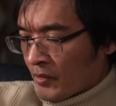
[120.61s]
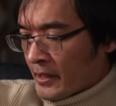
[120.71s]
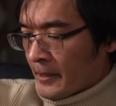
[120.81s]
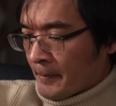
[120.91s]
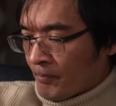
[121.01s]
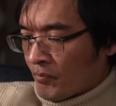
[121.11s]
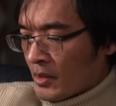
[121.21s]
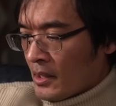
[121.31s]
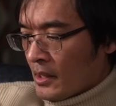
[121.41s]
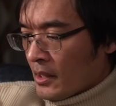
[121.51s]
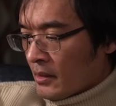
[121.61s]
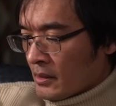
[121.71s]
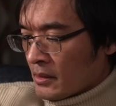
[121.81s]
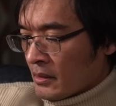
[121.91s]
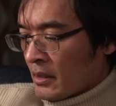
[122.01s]
Um, there
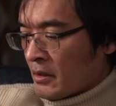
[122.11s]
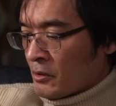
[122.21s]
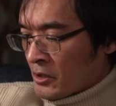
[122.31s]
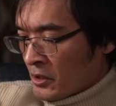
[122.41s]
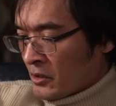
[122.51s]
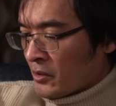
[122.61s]
was a certain